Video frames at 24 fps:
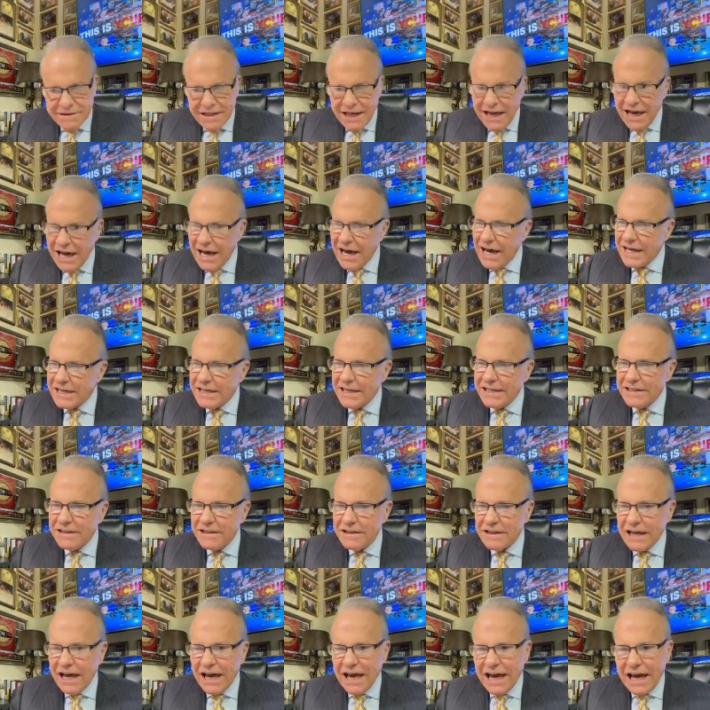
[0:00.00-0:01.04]
I, I need
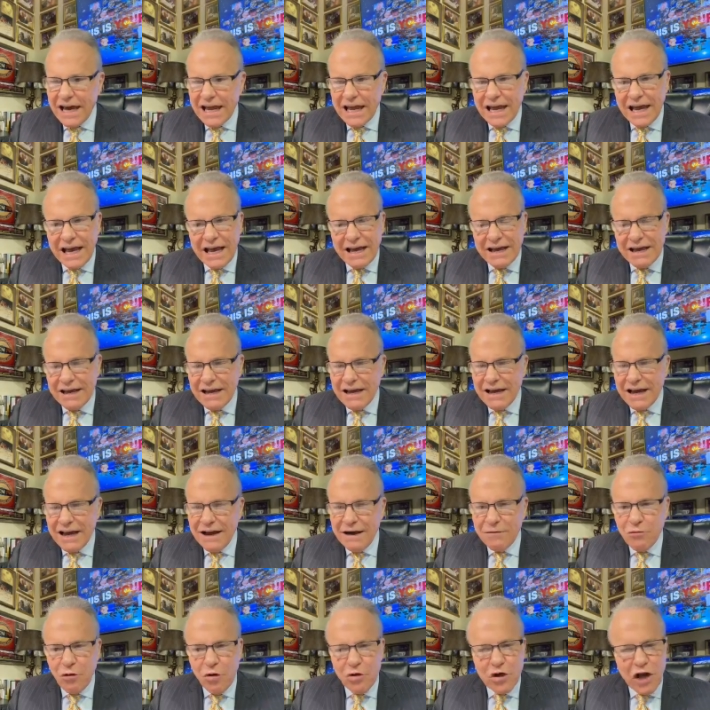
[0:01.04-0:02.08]
to, I, I,
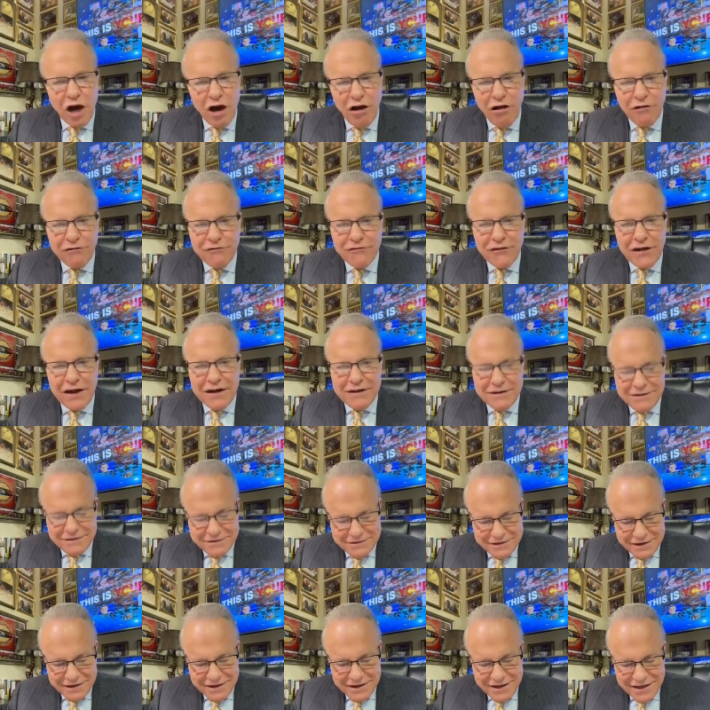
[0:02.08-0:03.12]
I'm going to call fire.
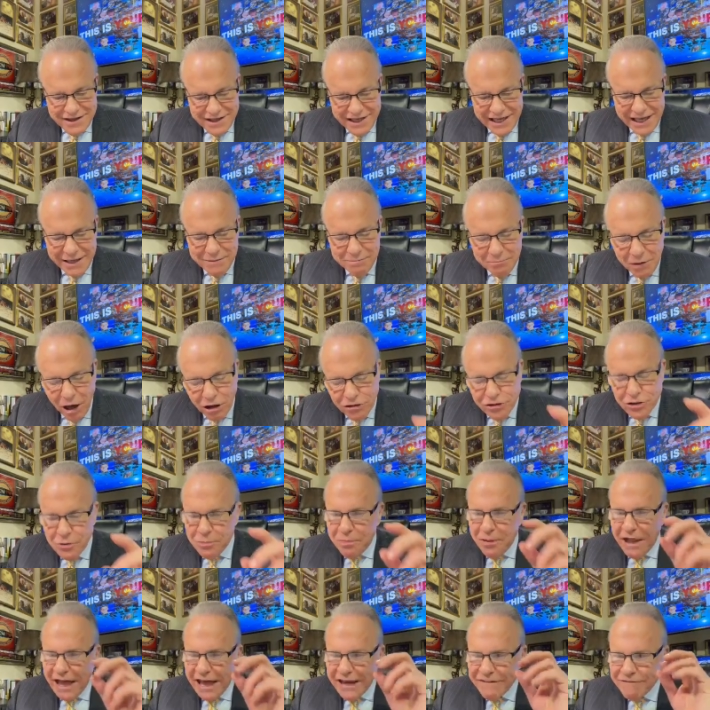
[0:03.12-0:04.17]
He
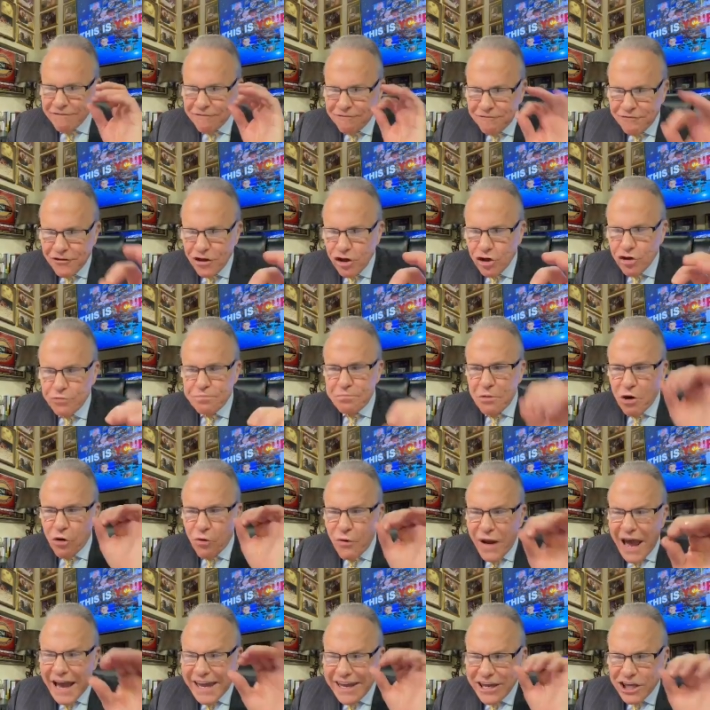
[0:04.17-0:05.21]
multiplied food
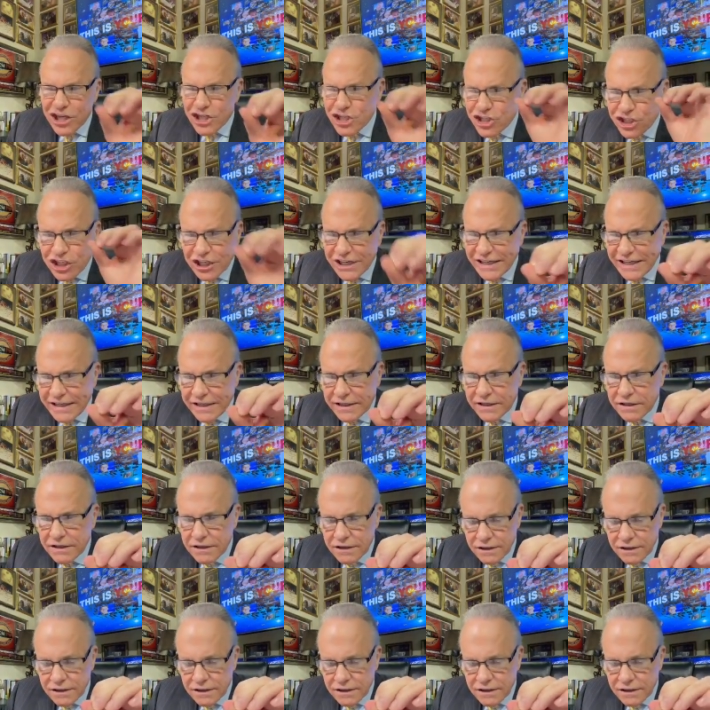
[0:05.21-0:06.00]
miraculously.